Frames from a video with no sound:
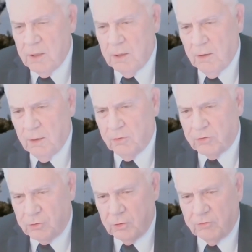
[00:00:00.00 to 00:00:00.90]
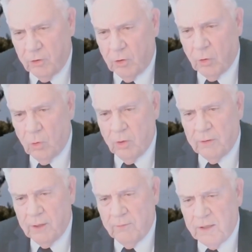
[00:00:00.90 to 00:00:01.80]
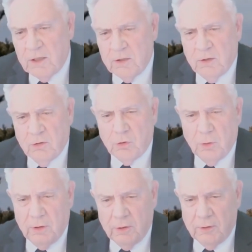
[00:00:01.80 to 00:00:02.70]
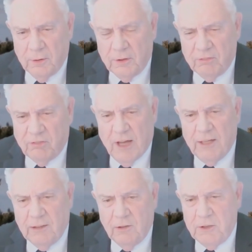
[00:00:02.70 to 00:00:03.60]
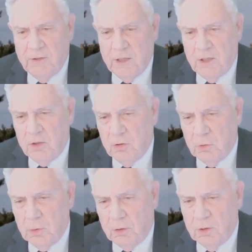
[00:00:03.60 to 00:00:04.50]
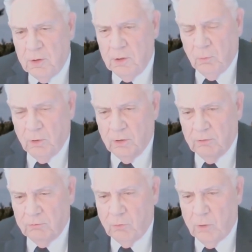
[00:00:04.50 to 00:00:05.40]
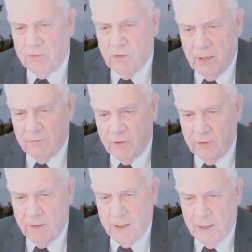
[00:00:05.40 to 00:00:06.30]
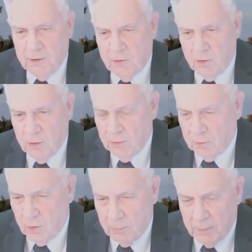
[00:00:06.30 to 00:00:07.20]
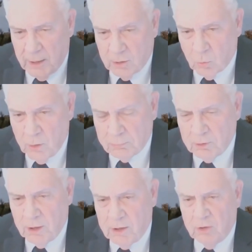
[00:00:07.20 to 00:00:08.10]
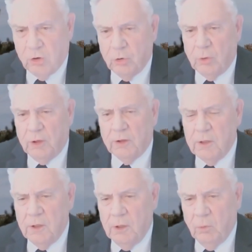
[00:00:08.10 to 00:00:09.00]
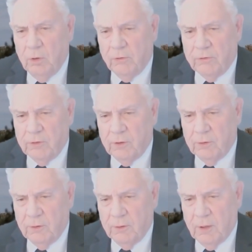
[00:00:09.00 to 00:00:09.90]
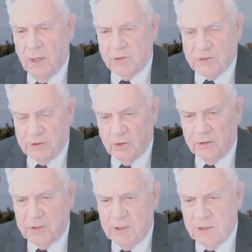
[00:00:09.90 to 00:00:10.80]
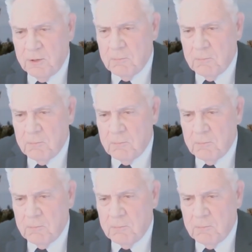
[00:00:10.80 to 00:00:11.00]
uh, stood for the Lord. They, they didn't do it uh, defyingly, they didn't do it with a 45 in their hand or an automatic weapon, they didn't do it with uh, hostility.